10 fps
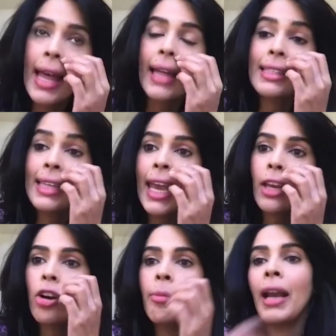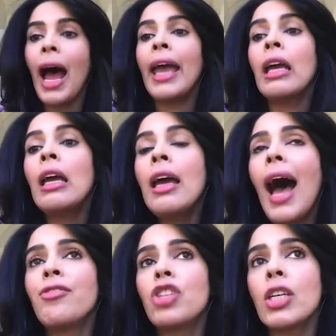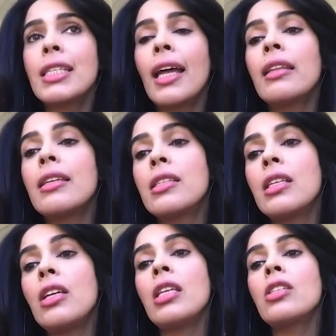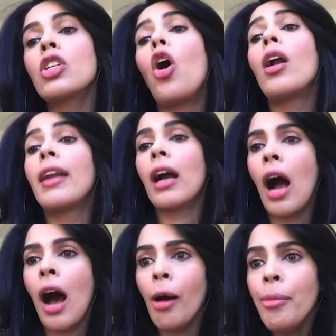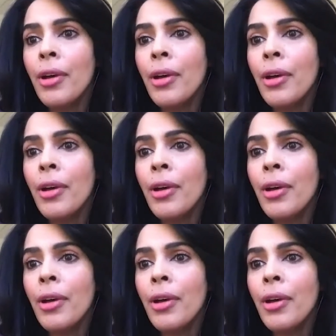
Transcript: that's later. But I've just done this series called Nakab,